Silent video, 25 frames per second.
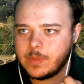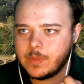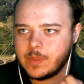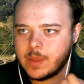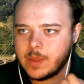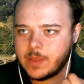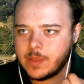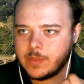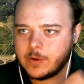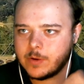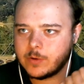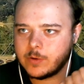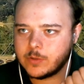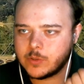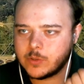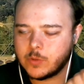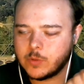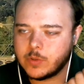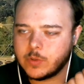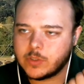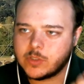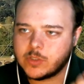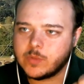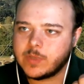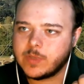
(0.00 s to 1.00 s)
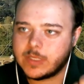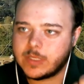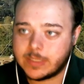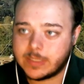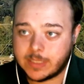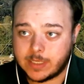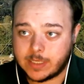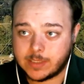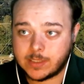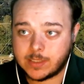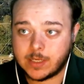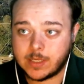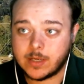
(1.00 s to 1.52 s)
that there is going to be a
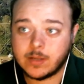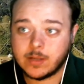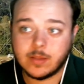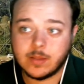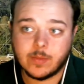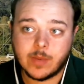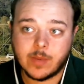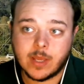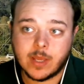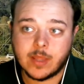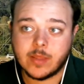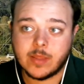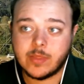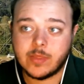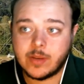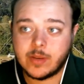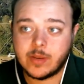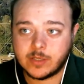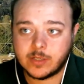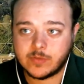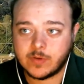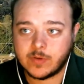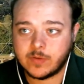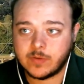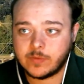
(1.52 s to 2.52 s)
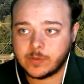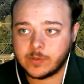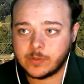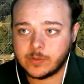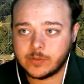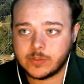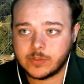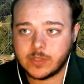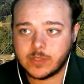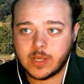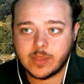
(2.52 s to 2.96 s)
tax hike on the ballot in the next 5 years.